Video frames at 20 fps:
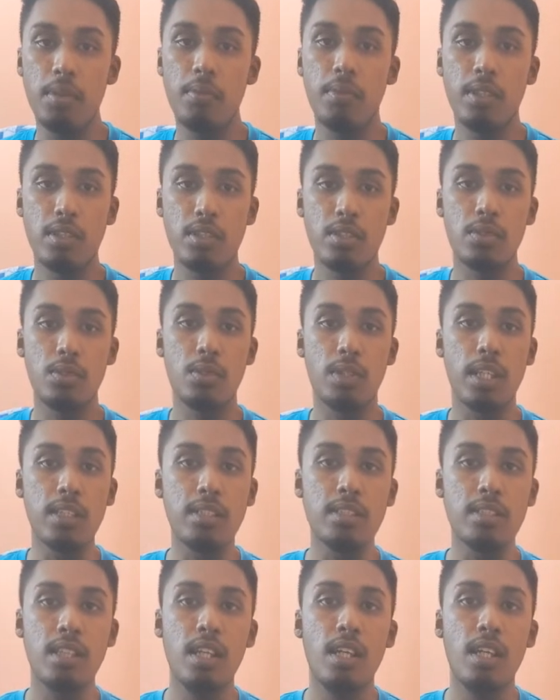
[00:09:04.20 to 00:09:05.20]

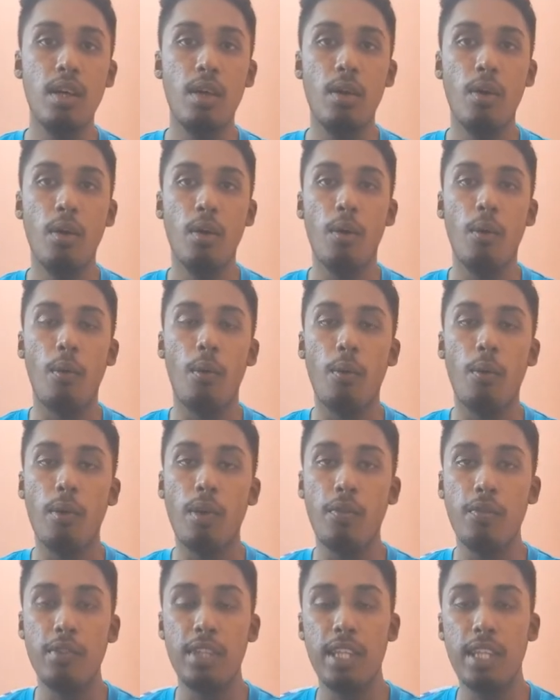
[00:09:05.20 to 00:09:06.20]
students
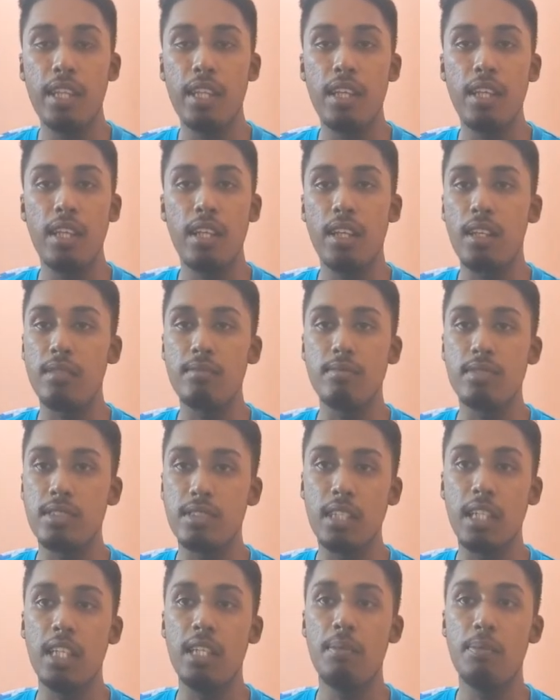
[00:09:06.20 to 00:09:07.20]
if they
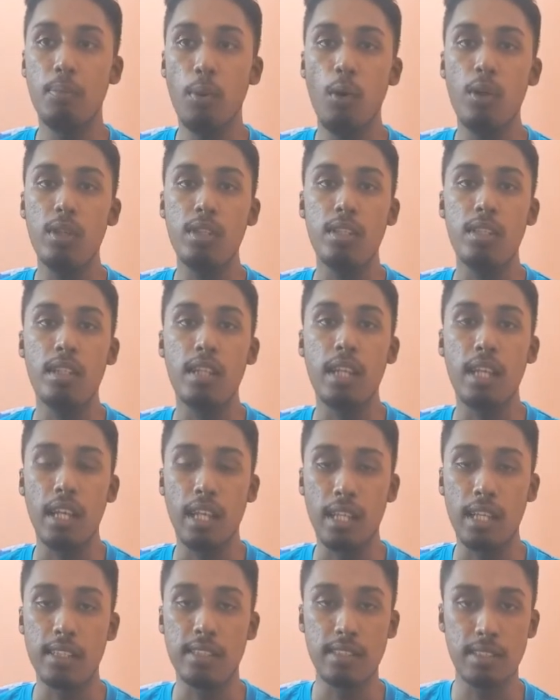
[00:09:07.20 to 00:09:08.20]
study both
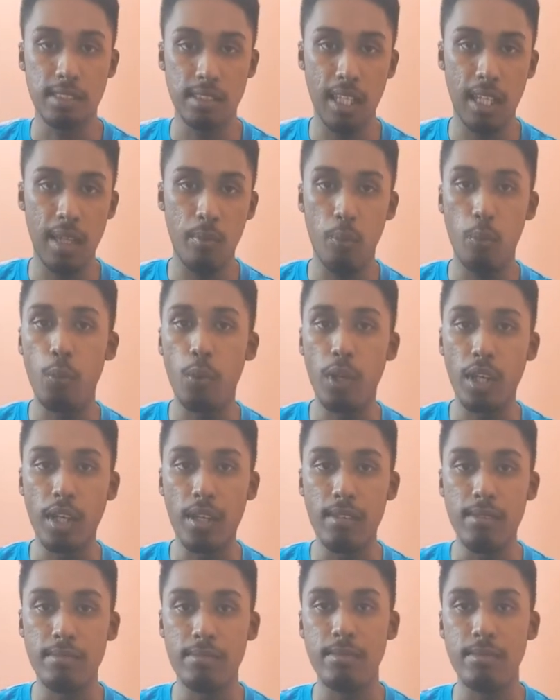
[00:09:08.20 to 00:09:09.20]
in a same way.
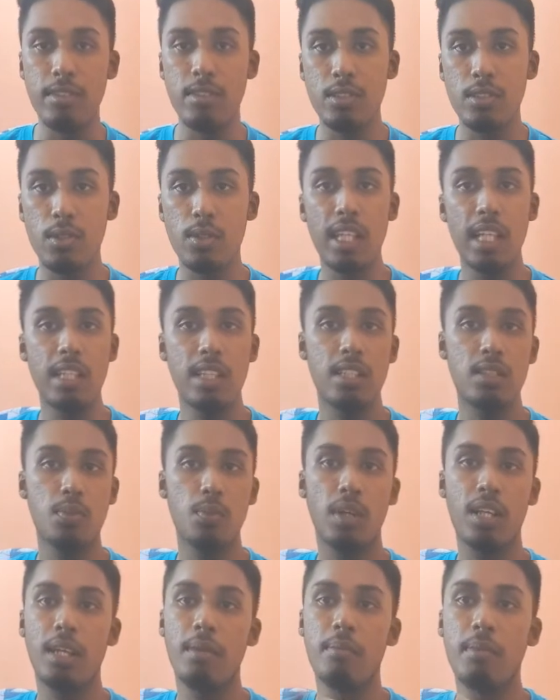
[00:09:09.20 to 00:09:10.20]
So that is
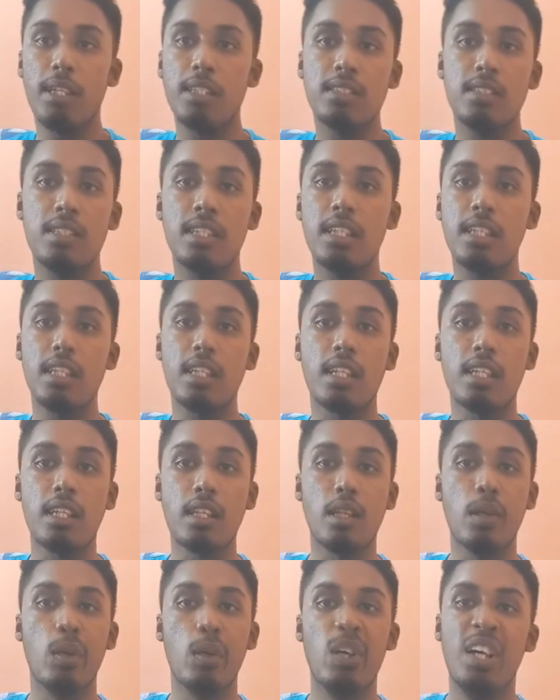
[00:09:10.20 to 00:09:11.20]
what I'm mentioning in
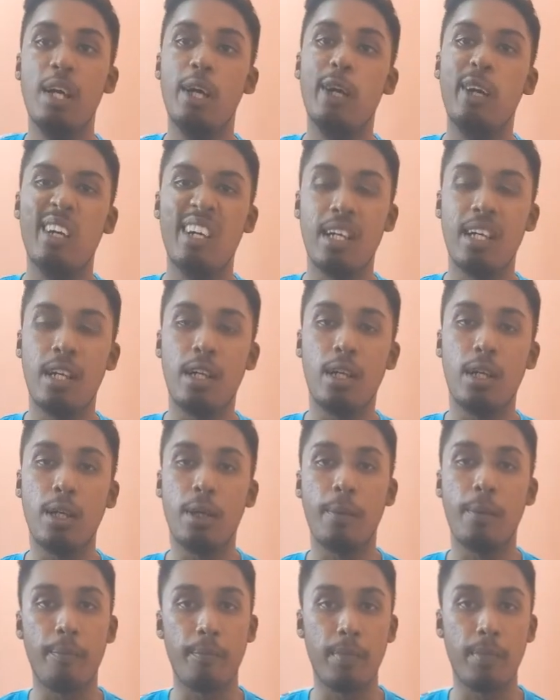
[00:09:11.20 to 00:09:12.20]

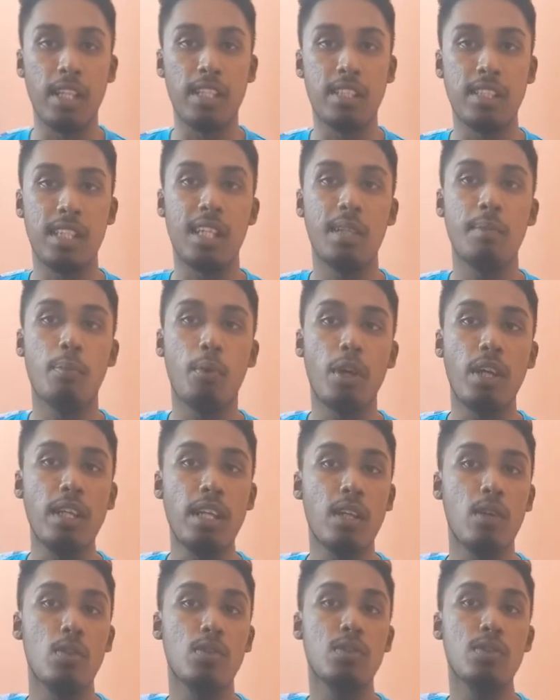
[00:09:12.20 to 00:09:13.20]
second point, and
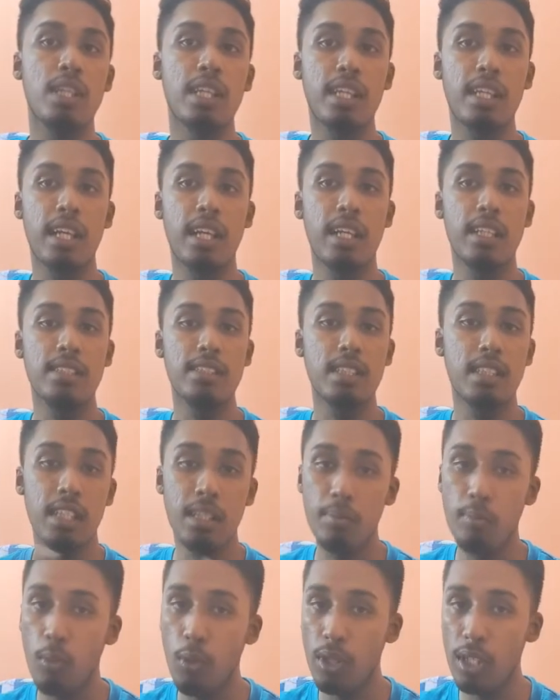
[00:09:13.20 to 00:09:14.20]
also they can understand it
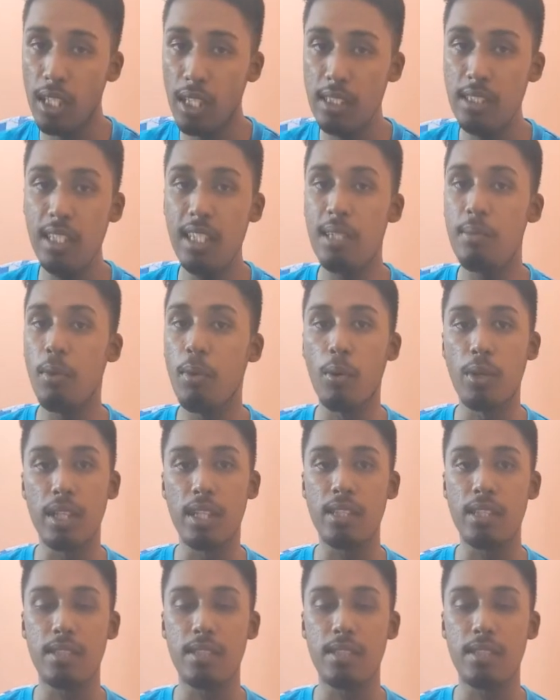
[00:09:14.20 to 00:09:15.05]
more easily about it.